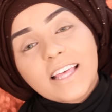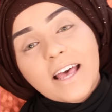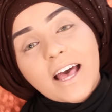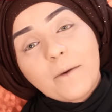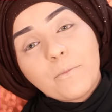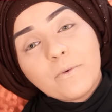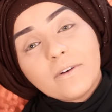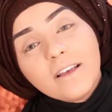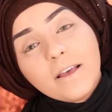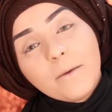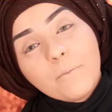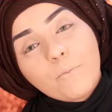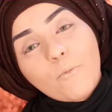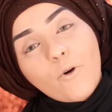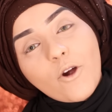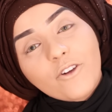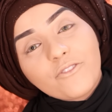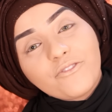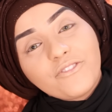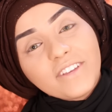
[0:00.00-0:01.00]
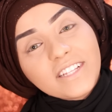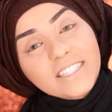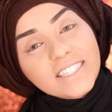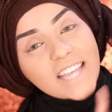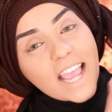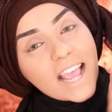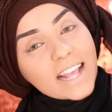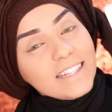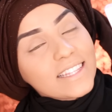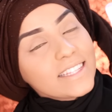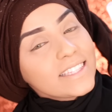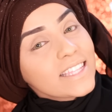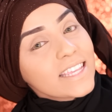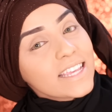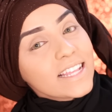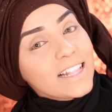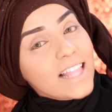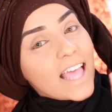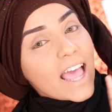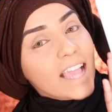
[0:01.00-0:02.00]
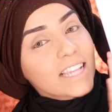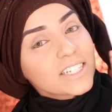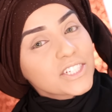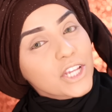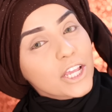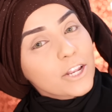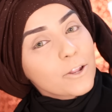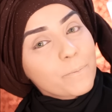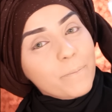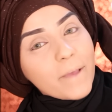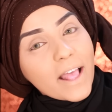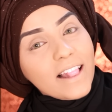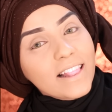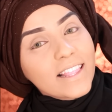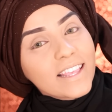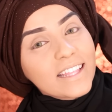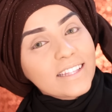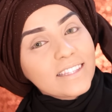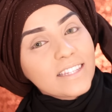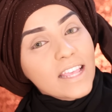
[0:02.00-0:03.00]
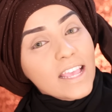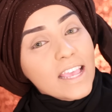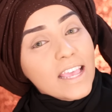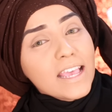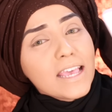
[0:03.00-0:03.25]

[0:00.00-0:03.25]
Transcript: the Morphe Jaclynhill eyeshadow palette.